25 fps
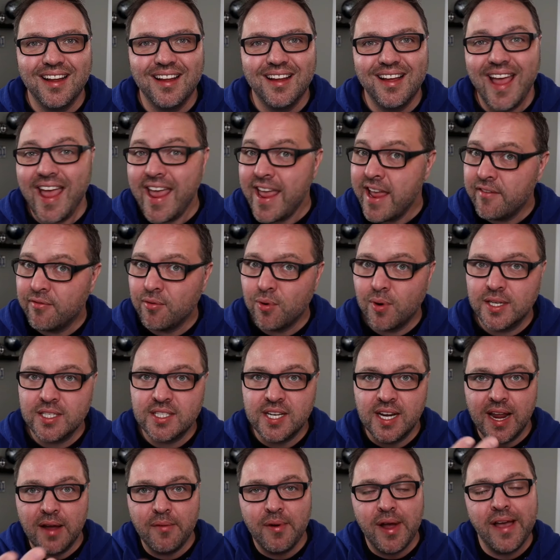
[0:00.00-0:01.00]
Hey everyone,
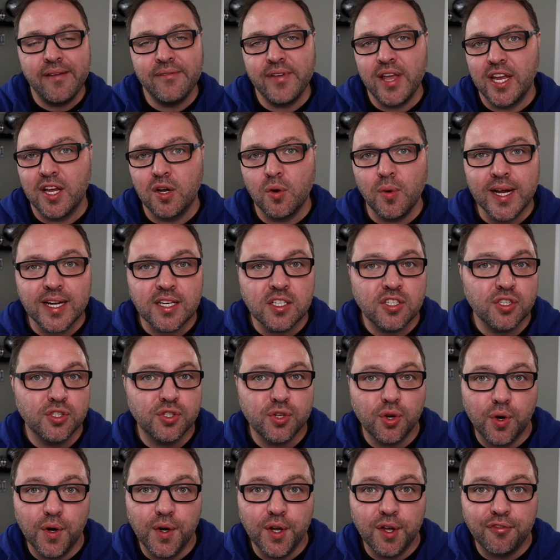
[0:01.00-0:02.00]
today we have a quick
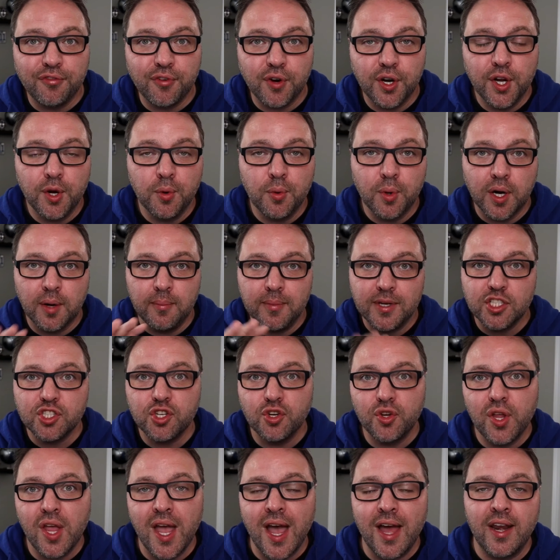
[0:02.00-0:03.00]
tutorial for you. We're gonna be
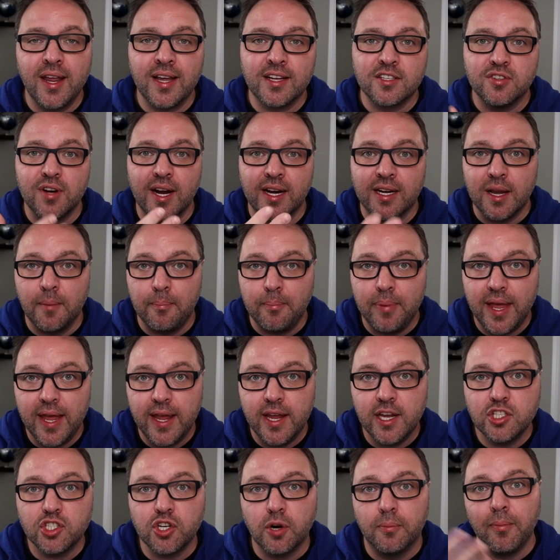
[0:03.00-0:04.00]
showing you how to extract a
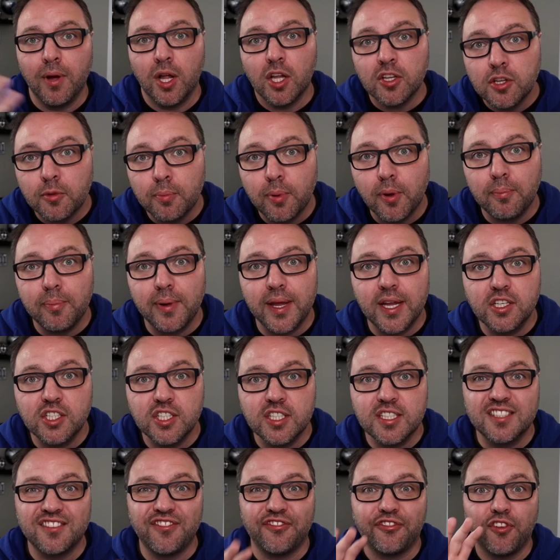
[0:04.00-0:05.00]
page or multiple
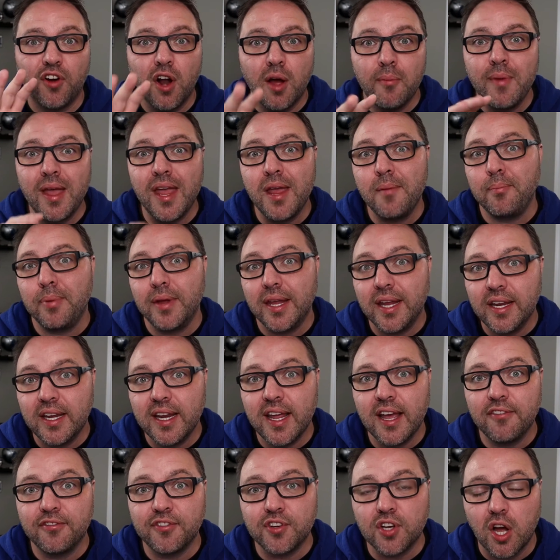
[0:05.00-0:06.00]
pages from a
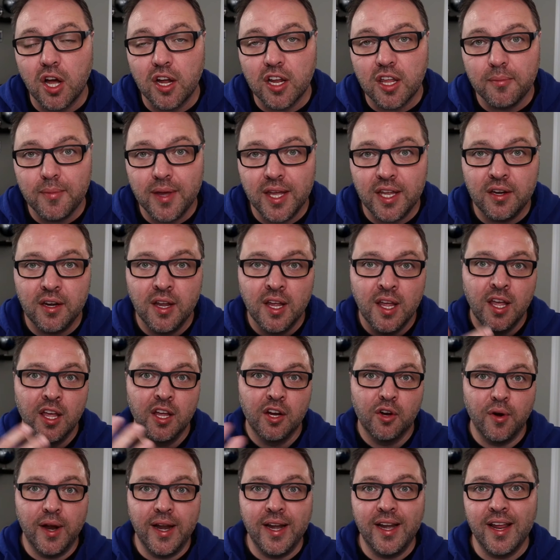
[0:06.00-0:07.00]
PDF document,
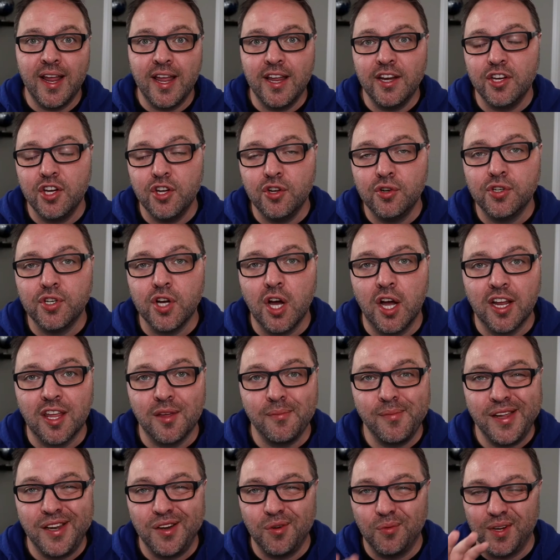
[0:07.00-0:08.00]
creating a new
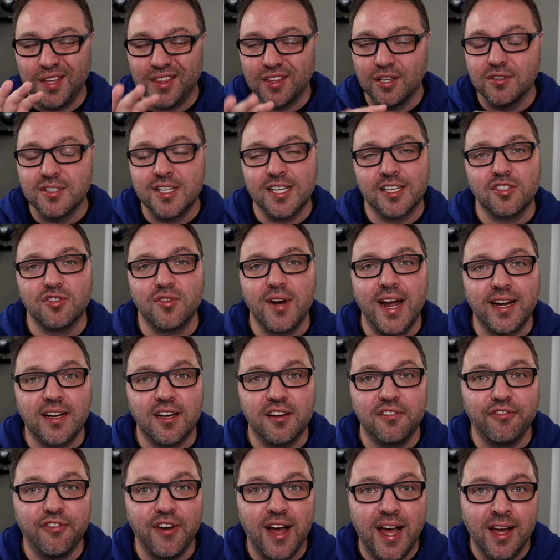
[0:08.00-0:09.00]
document with those
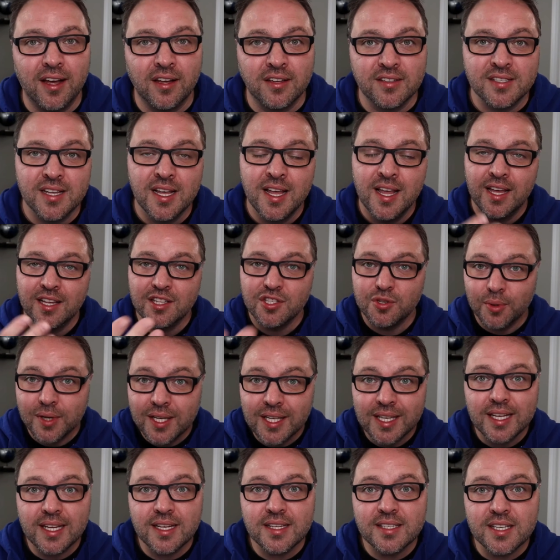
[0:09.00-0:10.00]
extracted files. It's
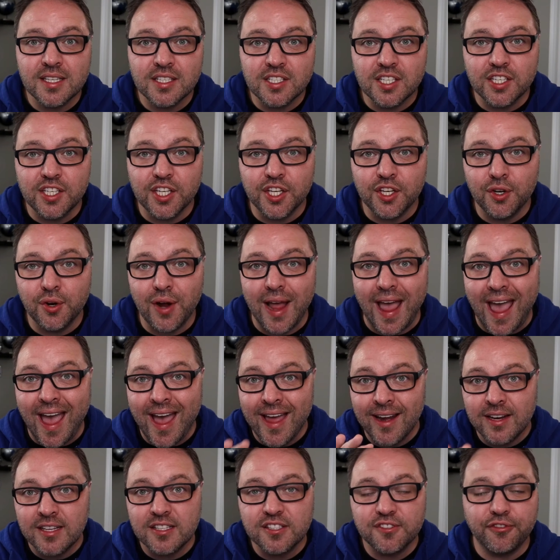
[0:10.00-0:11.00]
really easy to do
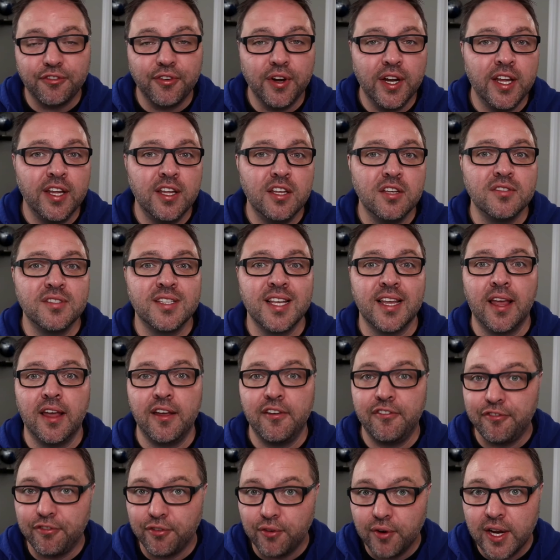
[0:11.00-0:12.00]
and it's free using a
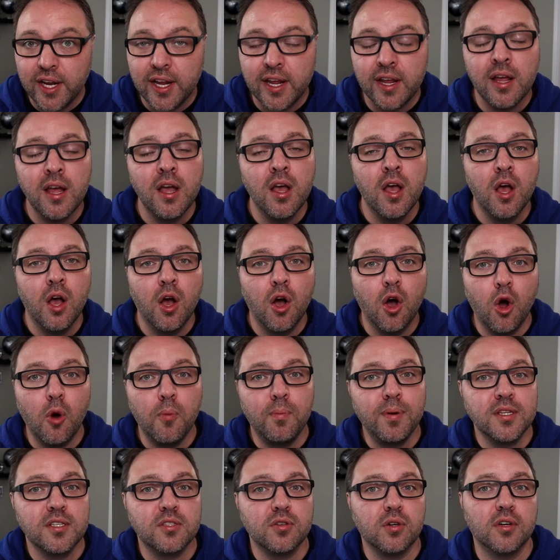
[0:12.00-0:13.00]
free
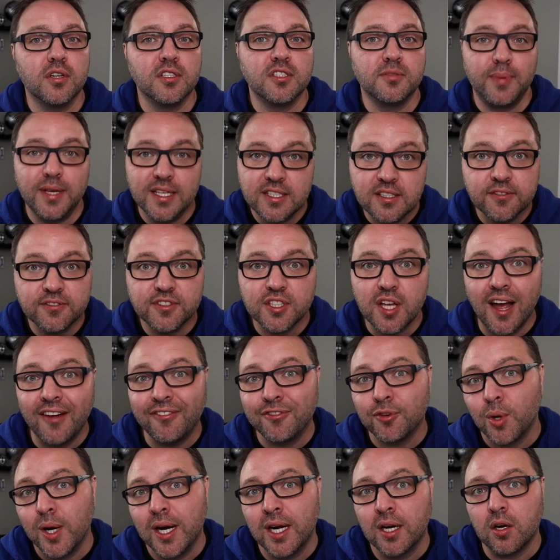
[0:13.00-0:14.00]
open source piece of
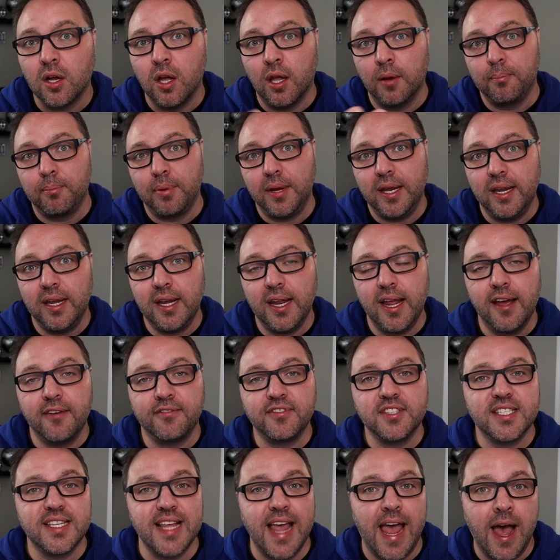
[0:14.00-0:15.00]
software called
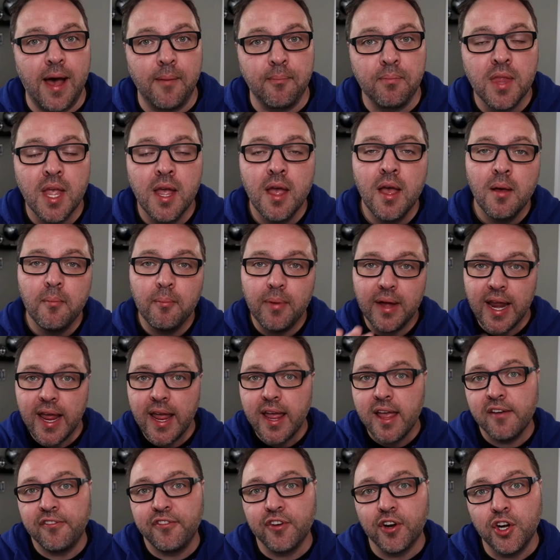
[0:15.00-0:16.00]
PDFsam. But hey,
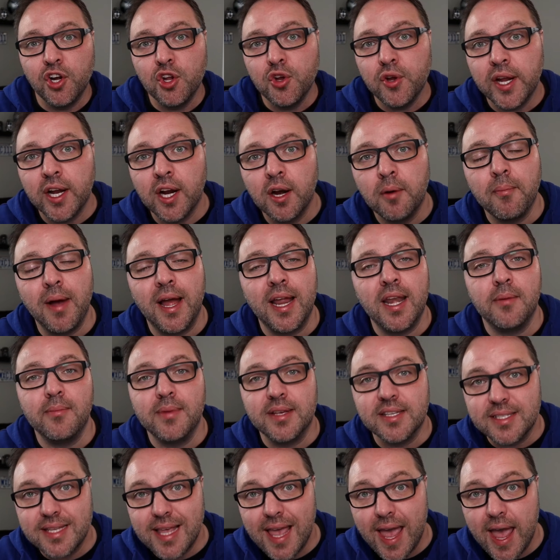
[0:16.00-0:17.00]
if you're new here, my name
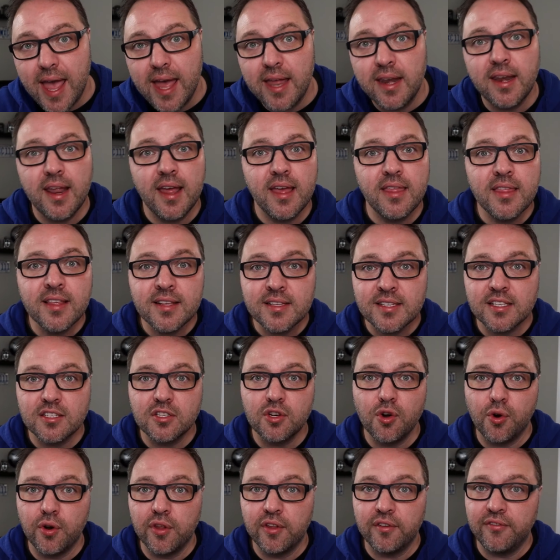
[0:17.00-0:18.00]
is Ken, and this is
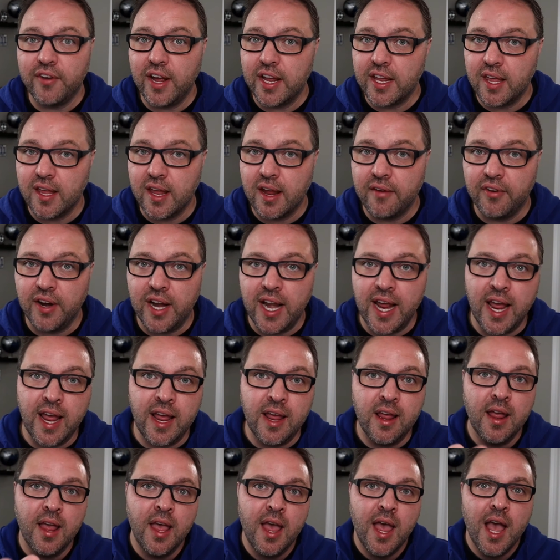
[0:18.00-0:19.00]
Northern Viking
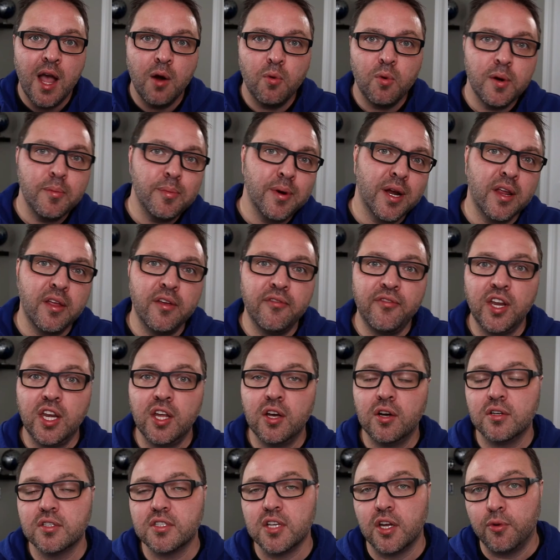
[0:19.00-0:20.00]
Everyday, and we bring you
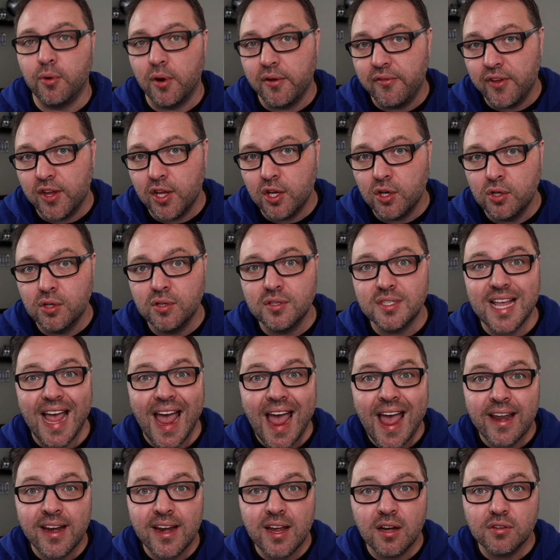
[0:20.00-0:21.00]
videos on reviews
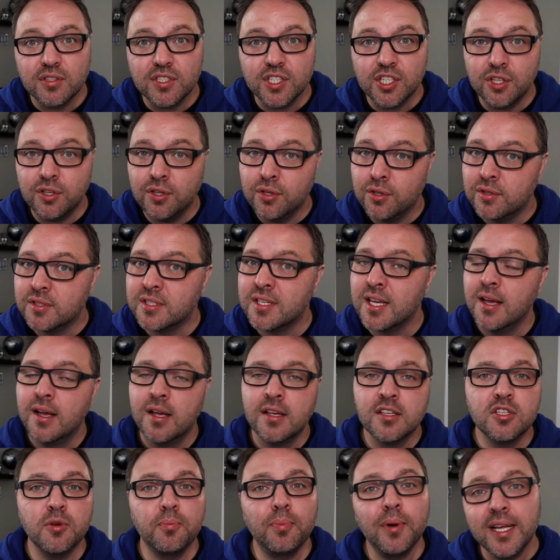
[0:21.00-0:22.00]
and how-tos,
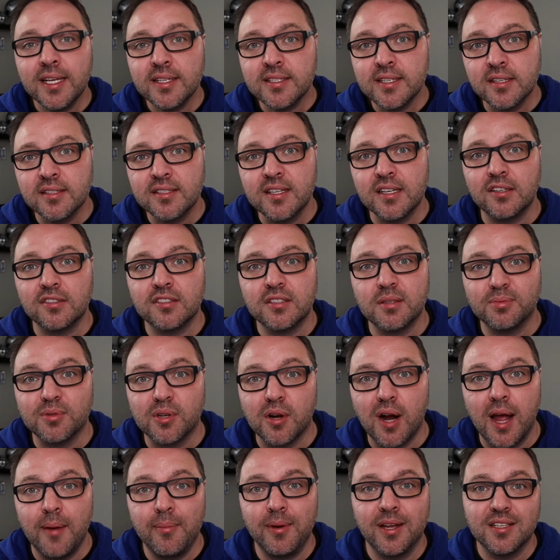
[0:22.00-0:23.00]
so please consider
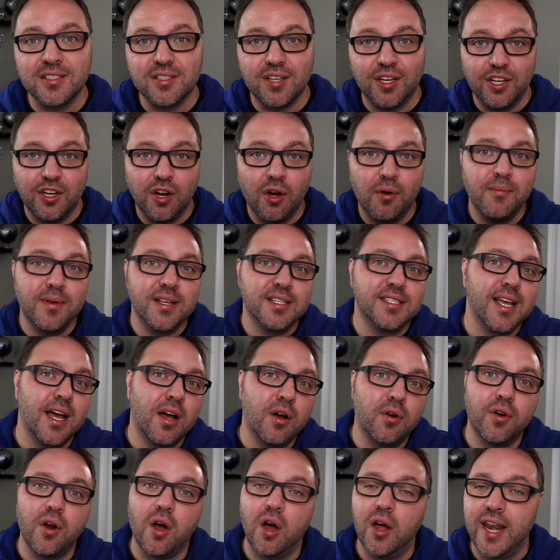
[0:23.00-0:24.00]
subscribing so you don't miss
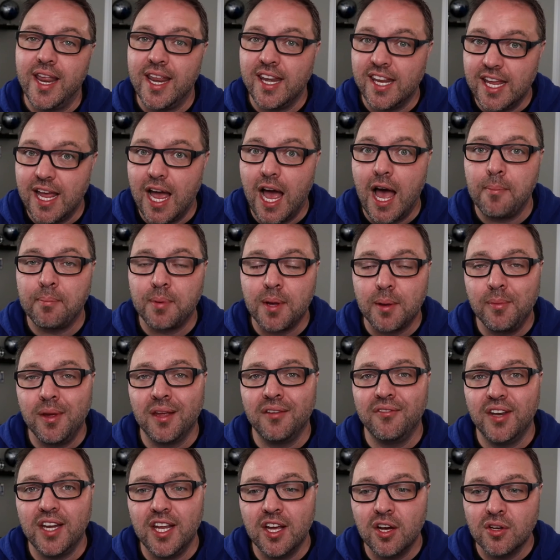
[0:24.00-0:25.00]
out on any upcoming
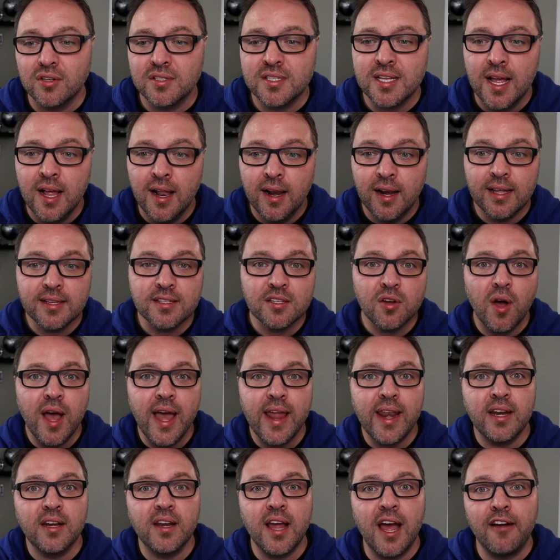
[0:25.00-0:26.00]
videos. Let's go ahead
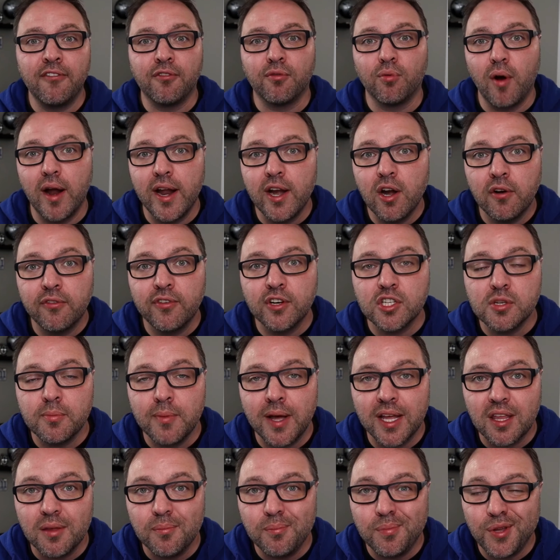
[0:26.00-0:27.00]
and dive right over to
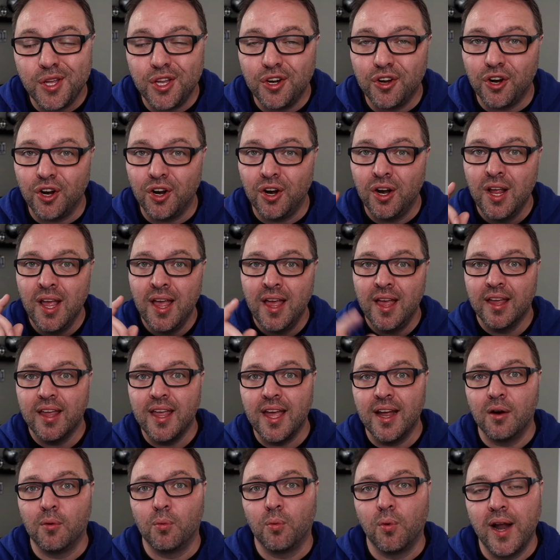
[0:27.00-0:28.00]
my computer,
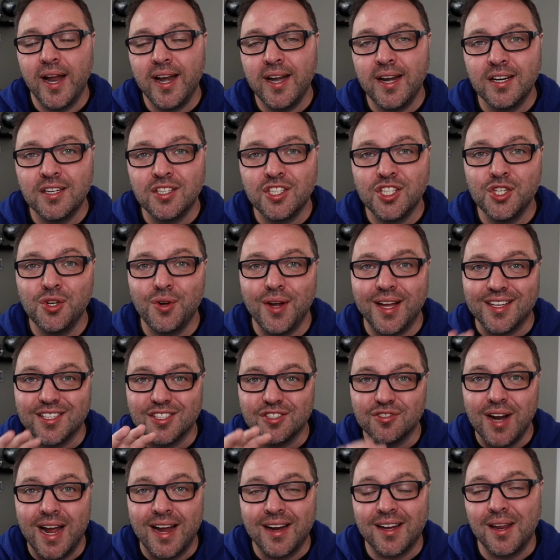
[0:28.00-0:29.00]
get right into
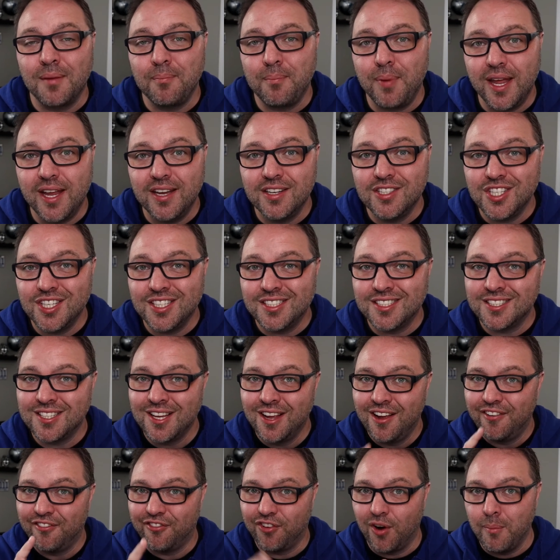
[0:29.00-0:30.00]
extracting pages
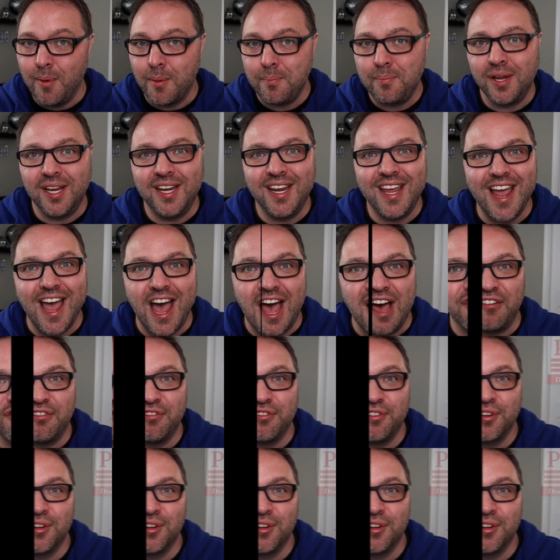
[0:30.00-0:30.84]
from a PDF.